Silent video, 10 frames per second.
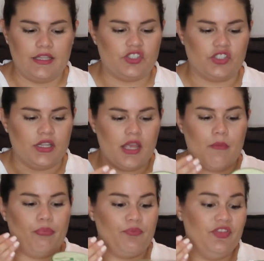It's
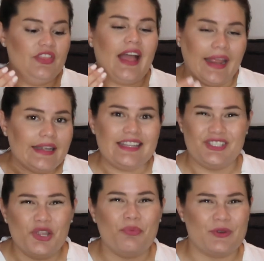
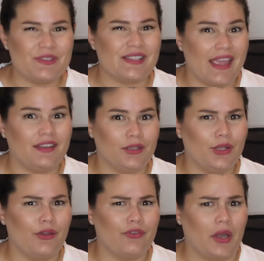92%
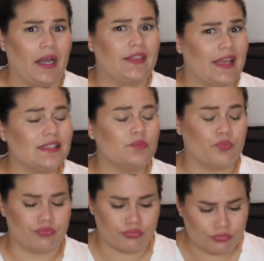aloe vera. That's
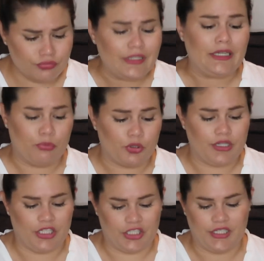pretty,
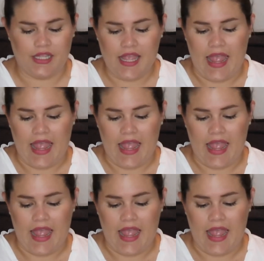pretty good.